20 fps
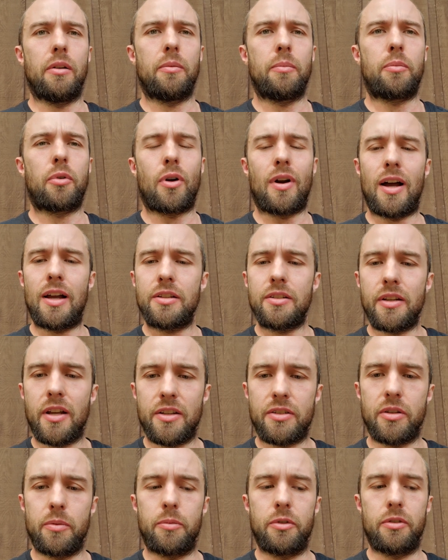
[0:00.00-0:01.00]

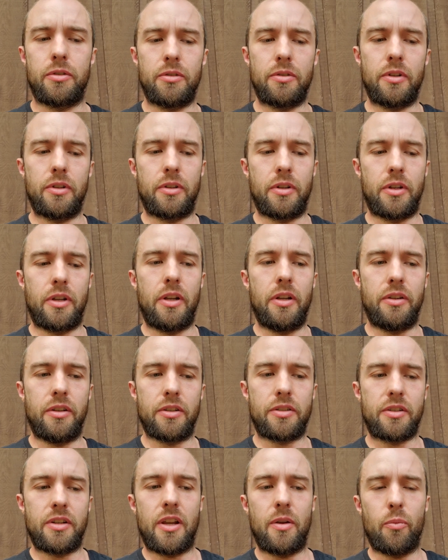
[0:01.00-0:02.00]
processable in the
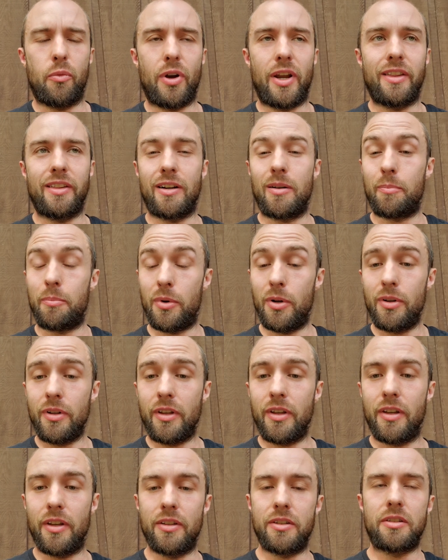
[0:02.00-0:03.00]
same way that a book
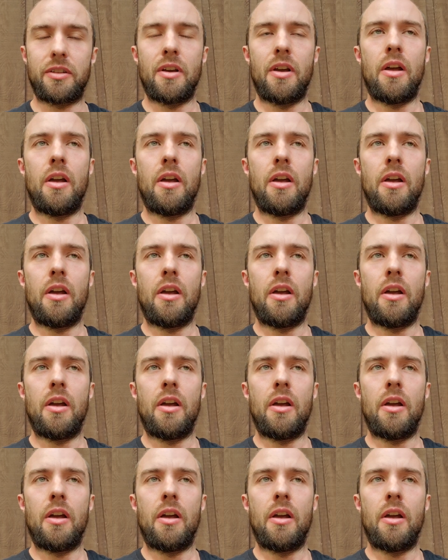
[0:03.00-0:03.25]
is,